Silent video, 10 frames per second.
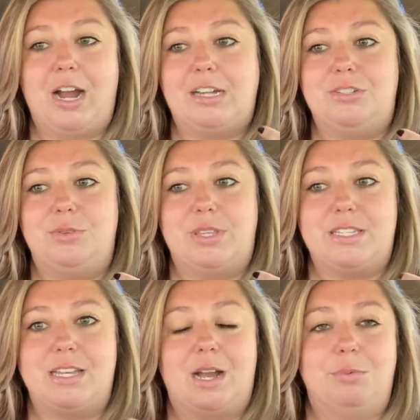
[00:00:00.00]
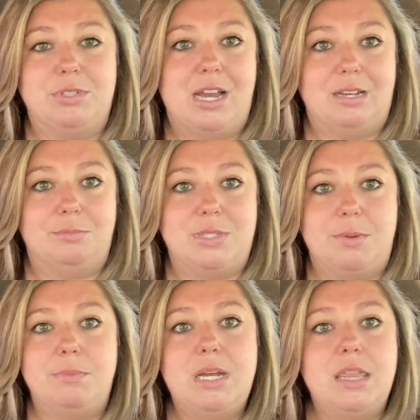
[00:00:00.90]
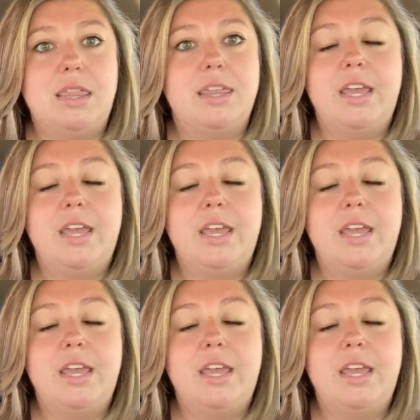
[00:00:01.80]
I do this a couple times a month.